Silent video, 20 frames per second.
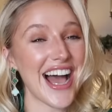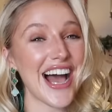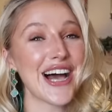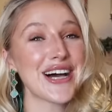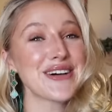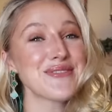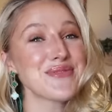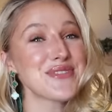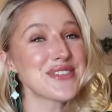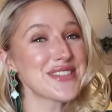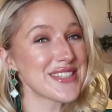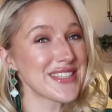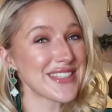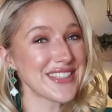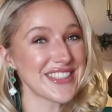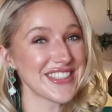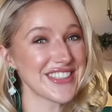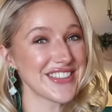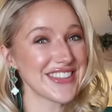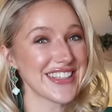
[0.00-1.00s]

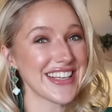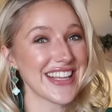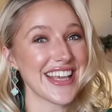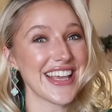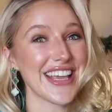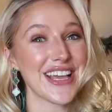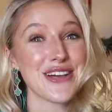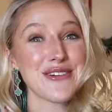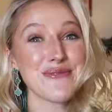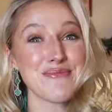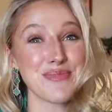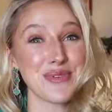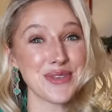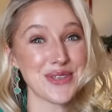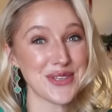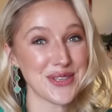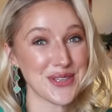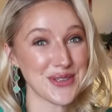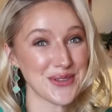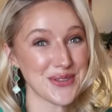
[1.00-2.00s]
Absolutely
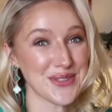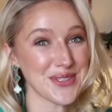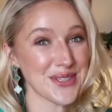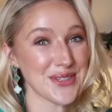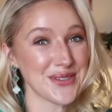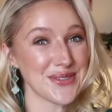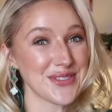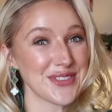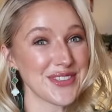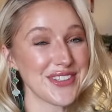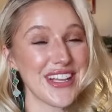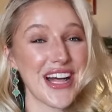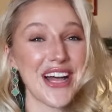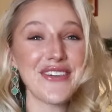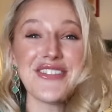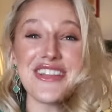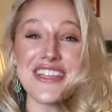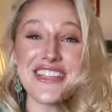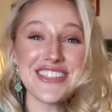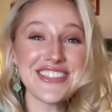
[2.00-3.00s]
beautiful. I
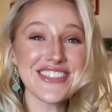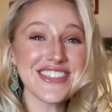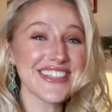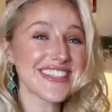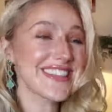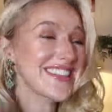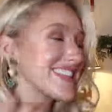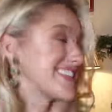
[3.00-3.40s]
mean, look at